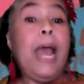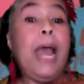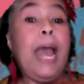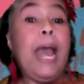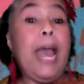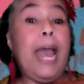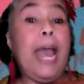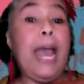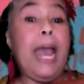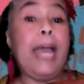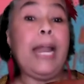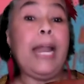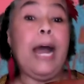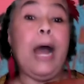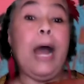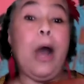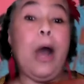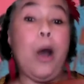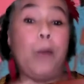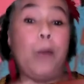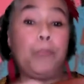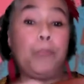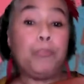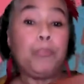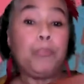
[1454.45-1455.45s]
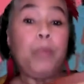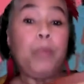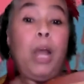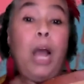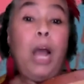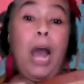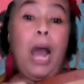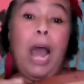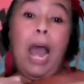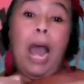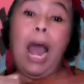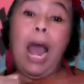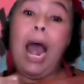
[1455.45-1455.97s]
And um,
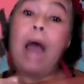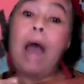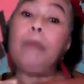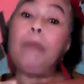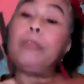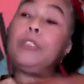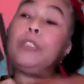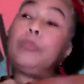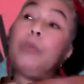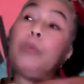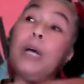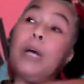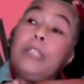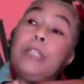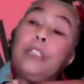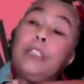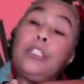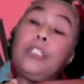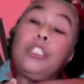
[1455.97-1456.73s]
I, I was wondering,